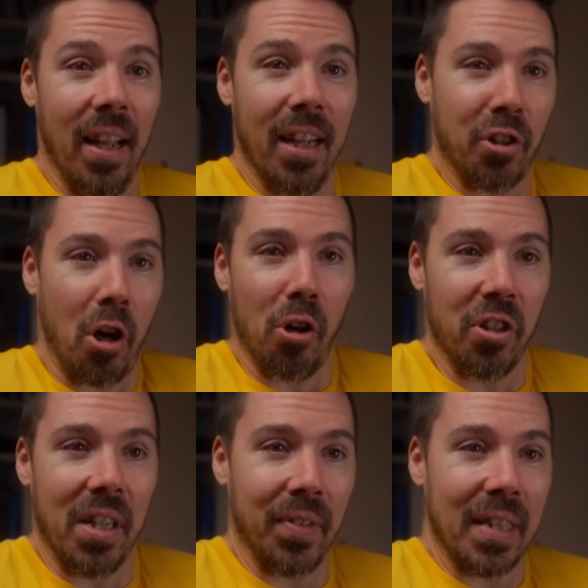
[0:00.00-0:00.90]
it's hard
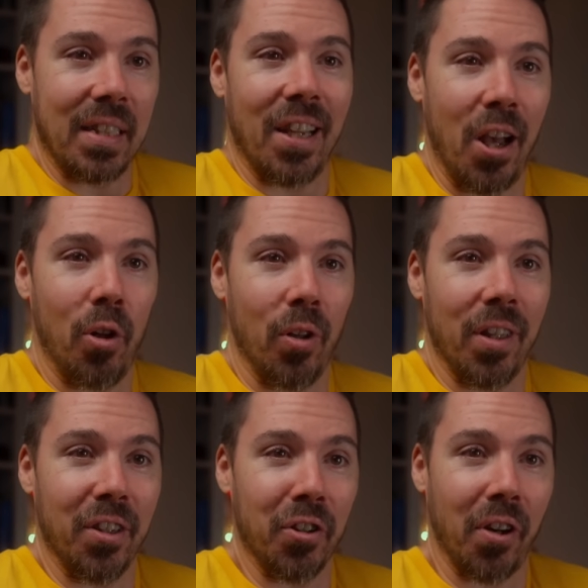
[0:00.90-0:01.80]
to even tell
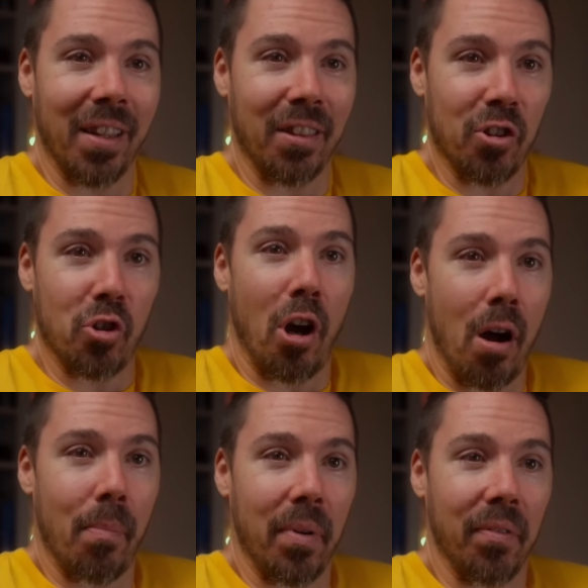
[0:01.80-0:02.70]
that you're at the
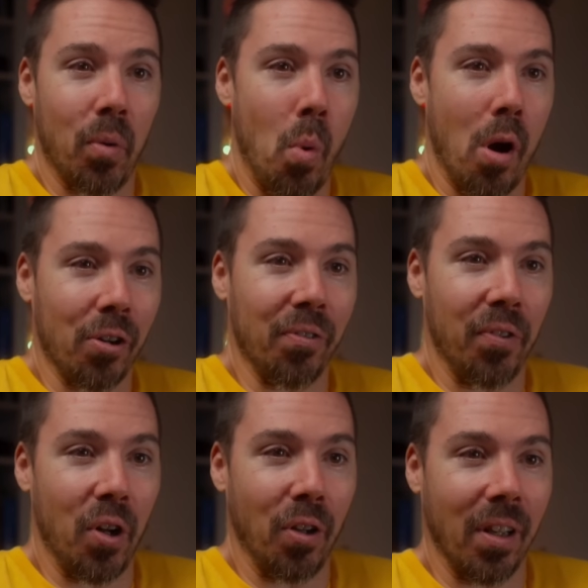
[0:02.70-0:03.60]
top of a
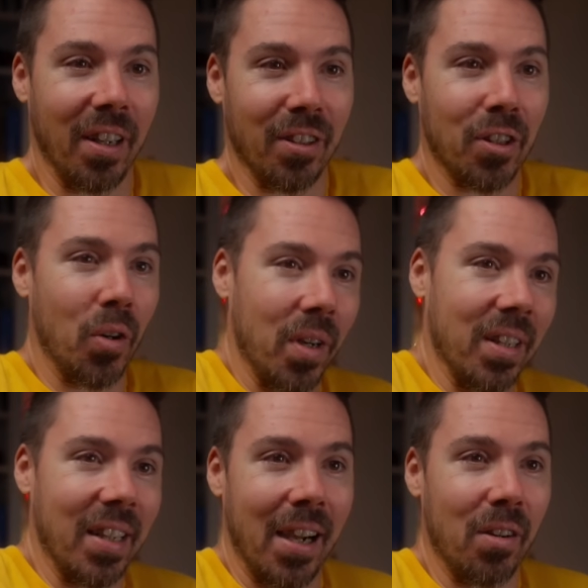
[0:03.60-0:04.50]
waterfall and it's going
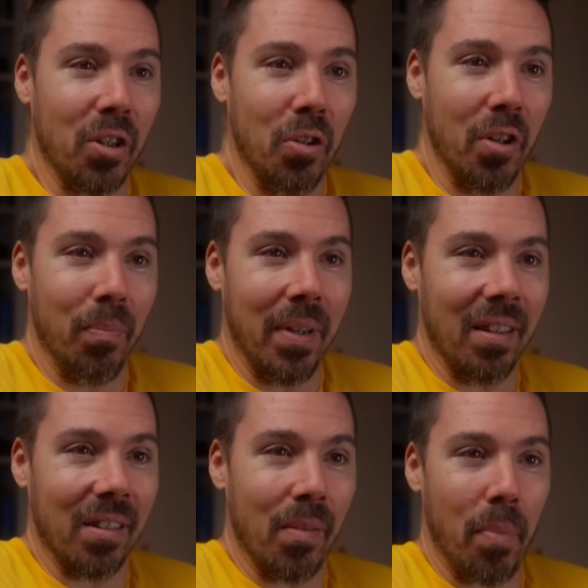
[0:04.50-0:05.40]
down. You could be
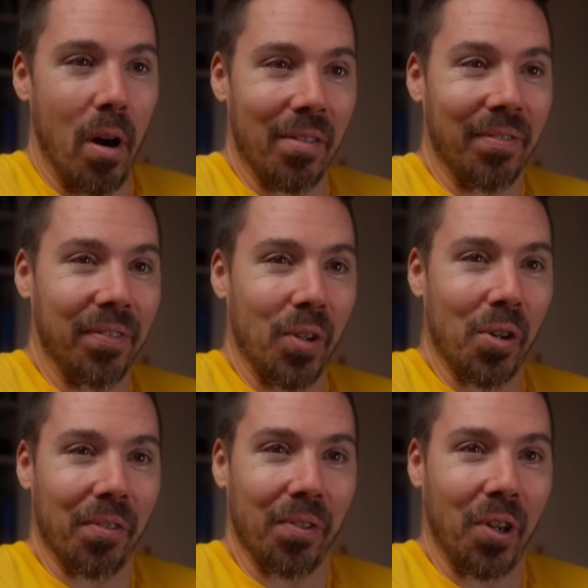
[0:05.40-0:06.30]
on the bottom
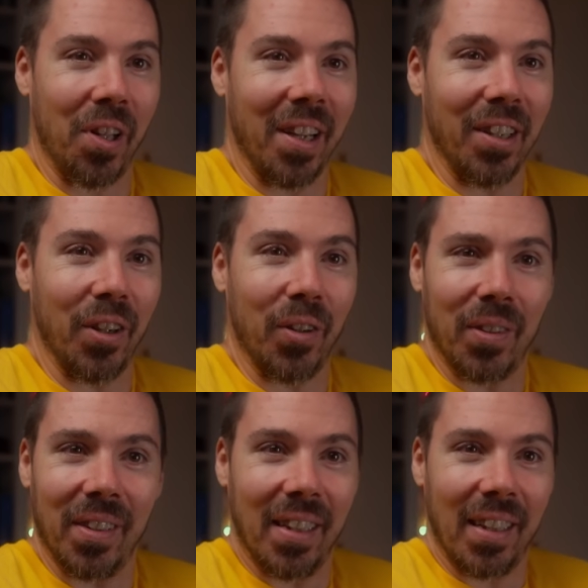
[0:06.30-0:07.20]
floor for all I know.
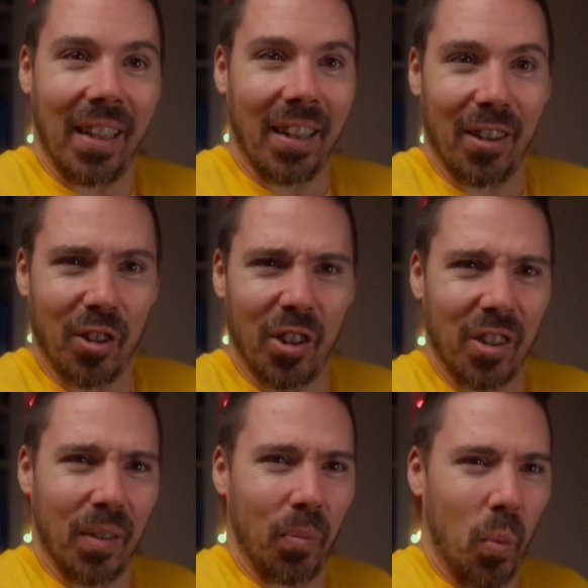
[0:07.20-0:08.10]
And then there's
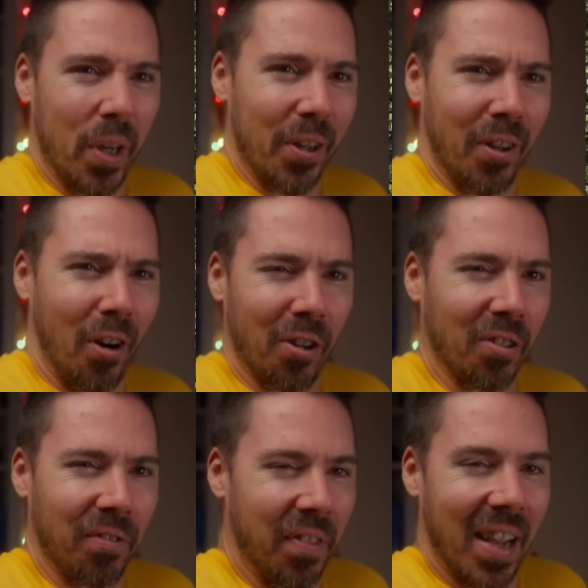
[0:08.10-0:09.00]
just some weird
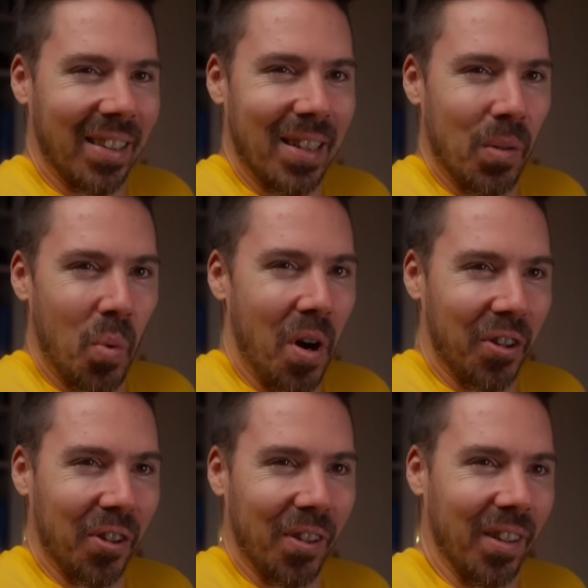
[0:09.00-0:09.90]
artifacty
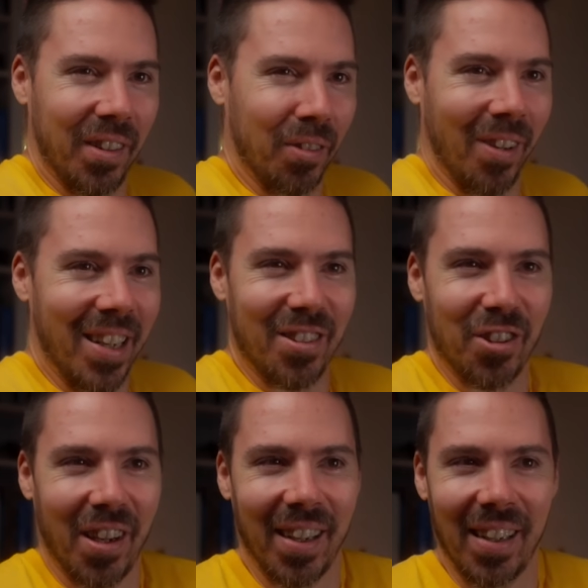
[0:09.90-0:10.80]
water on the right
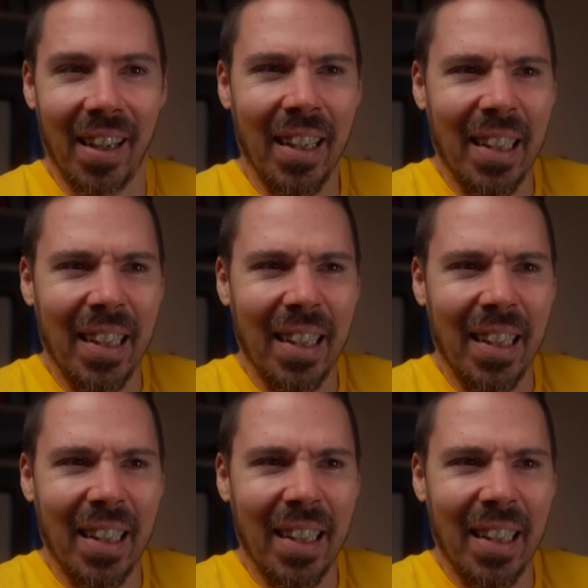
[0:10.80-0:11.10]
side.